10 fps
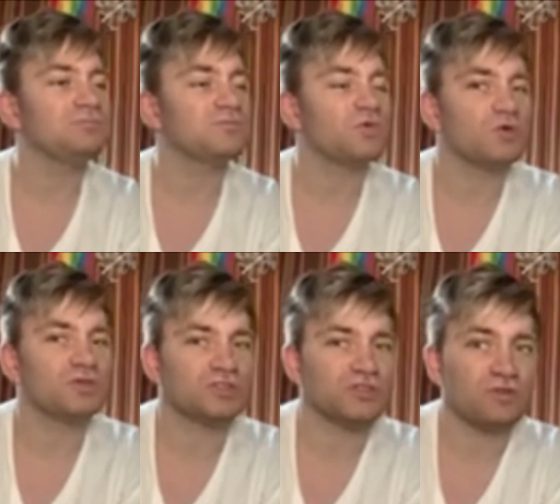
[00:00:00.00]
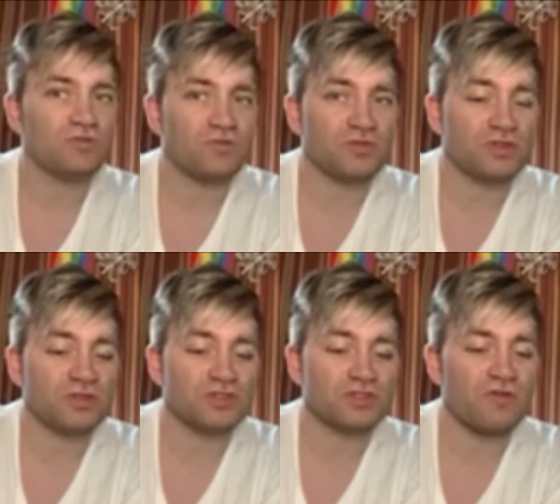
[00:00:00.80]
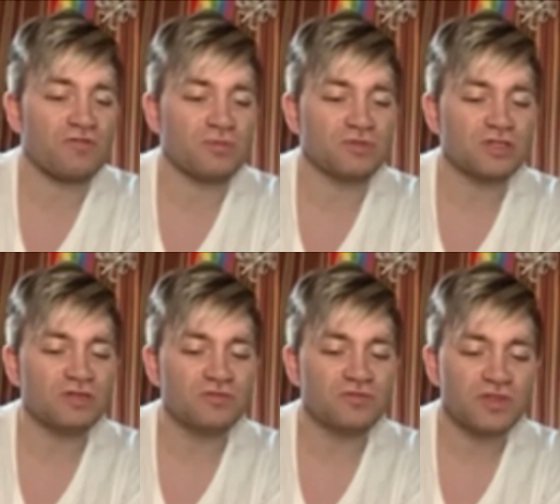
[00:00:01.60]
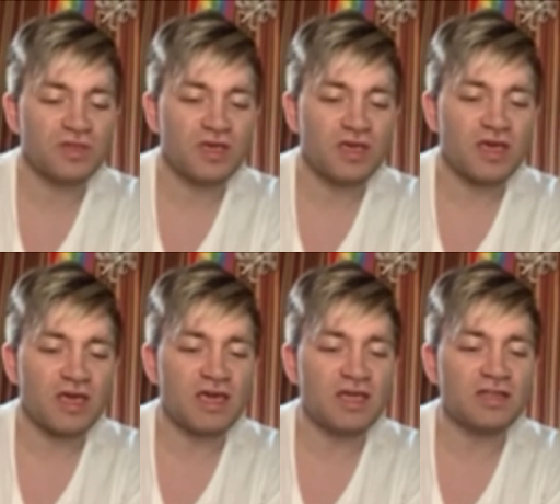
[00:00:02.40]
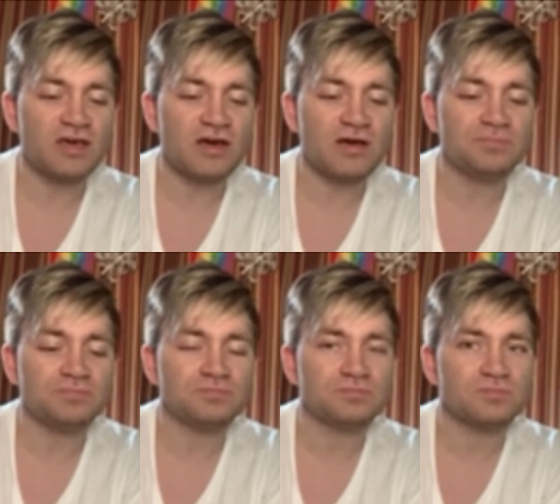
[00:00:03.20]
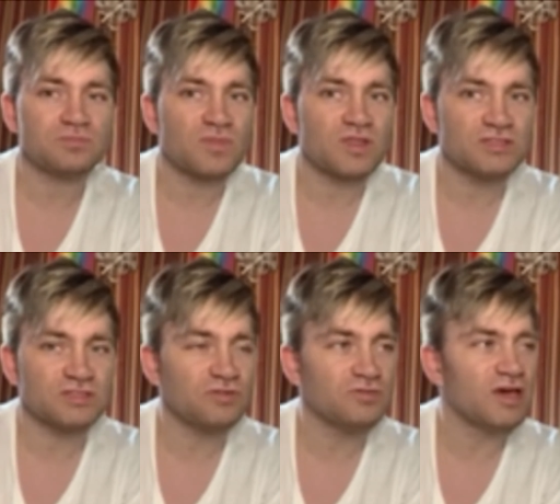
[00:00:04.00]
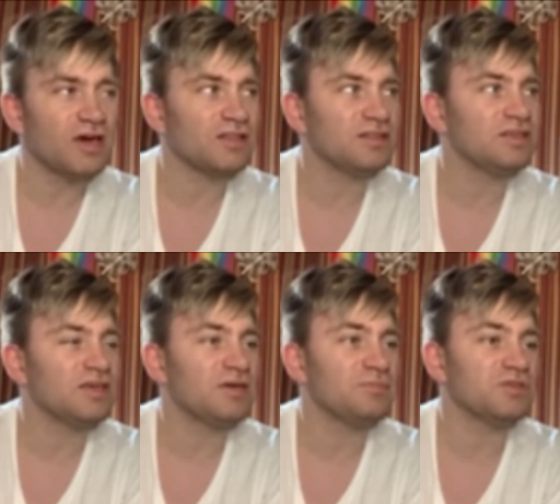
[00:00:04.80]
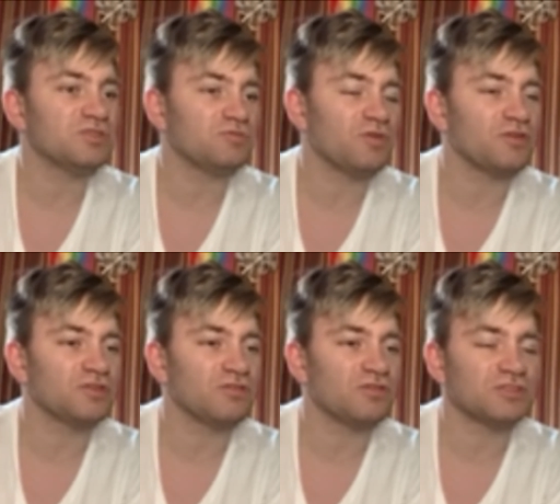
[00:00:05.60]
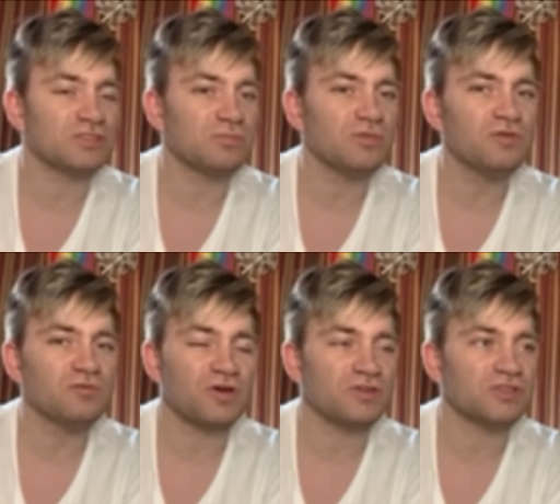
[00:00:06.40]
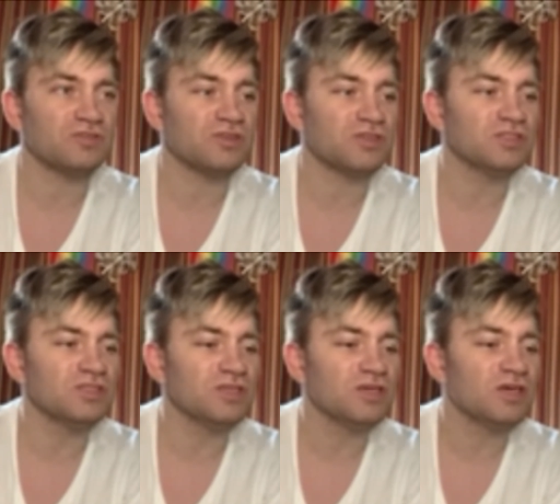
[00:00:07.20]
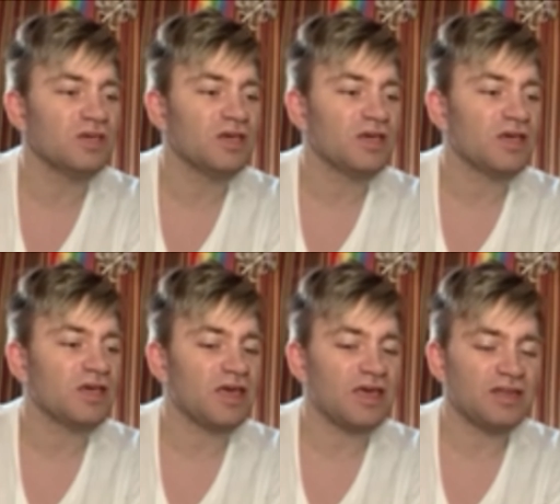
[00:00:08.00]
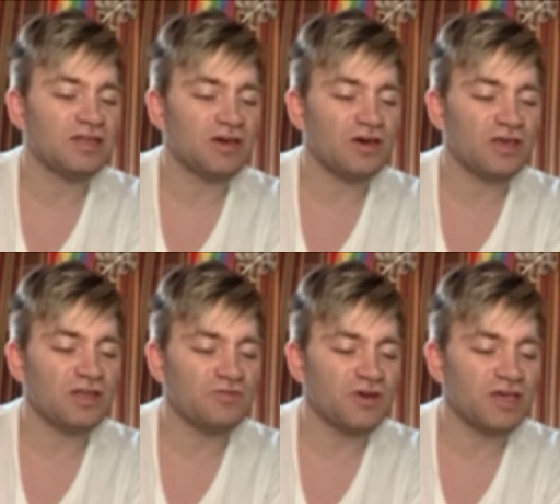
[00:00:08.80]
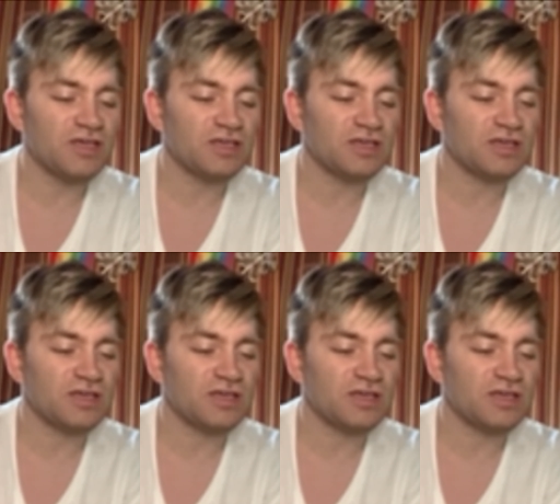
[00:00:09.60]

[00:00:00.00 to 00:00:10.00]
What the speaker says: or just solve an objective. And, the game is relatively simple, relatively easy. And, in a way,